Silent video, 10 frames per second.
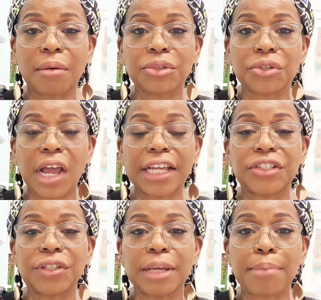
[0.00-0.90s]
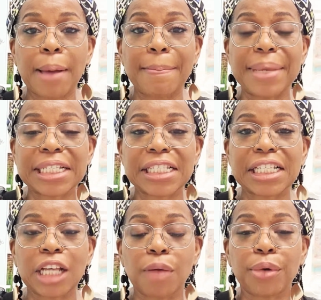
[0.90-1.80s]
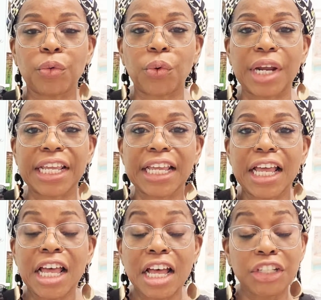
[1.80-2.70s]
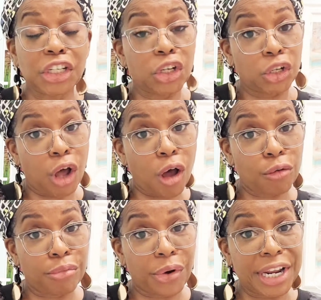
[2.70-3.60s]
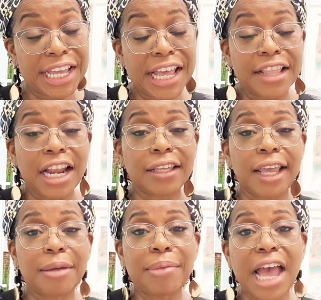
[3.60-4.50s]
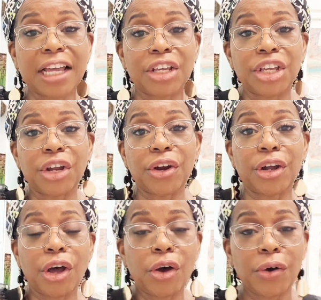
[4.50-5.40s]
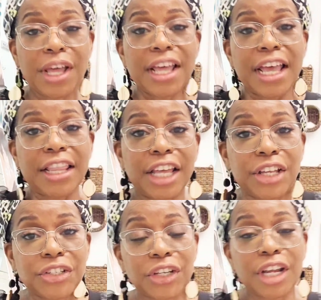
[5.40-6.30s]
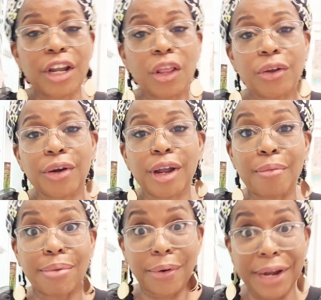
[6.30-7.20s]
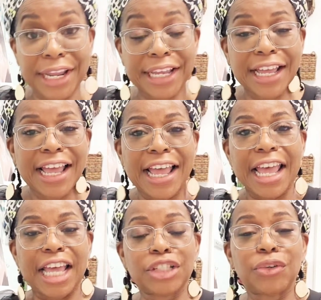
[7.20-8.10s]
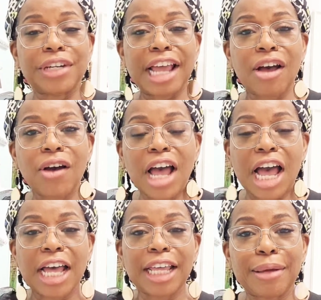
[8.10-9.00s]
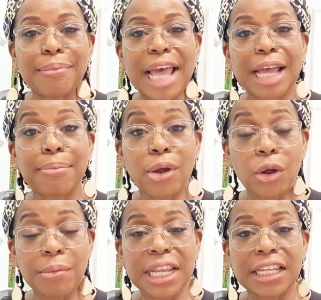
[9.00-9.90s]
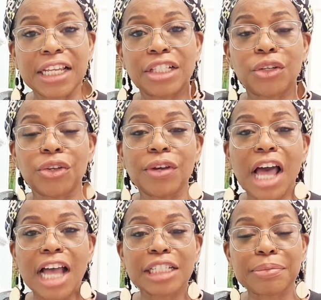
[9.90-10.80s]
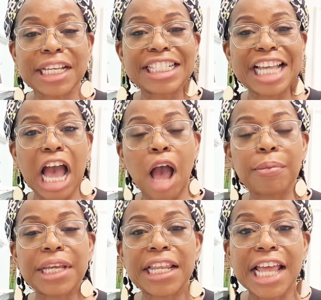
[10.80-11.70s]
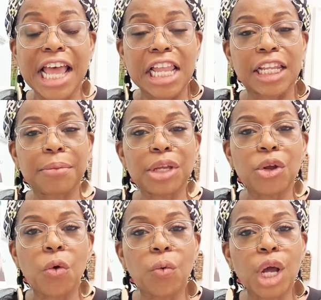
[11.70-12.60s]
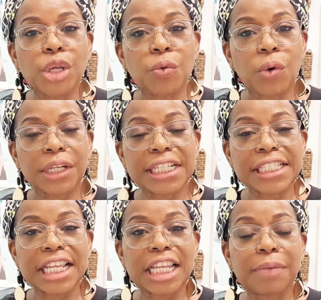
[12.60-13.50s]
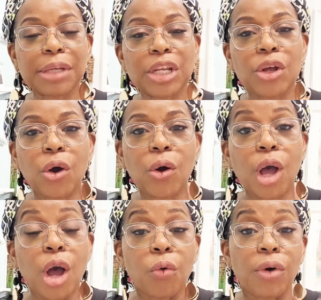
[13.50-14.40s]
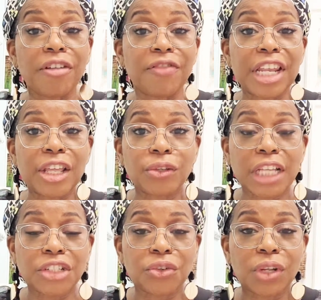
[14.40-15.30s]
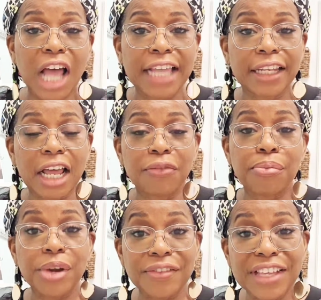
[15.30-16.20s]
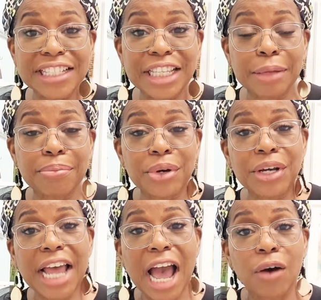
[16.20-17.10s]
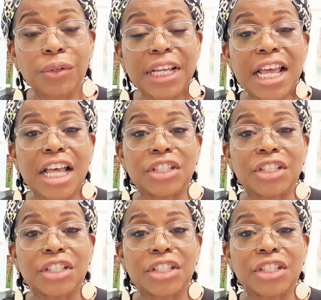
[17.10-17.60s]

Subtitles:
trying to get my business up and running. I took a long break. Then I came back a year ago and then took another break. And so now I back permanently. So you guys, please comment. Let me know what you want to see. Let me know what videos that you like that I've previously put out, so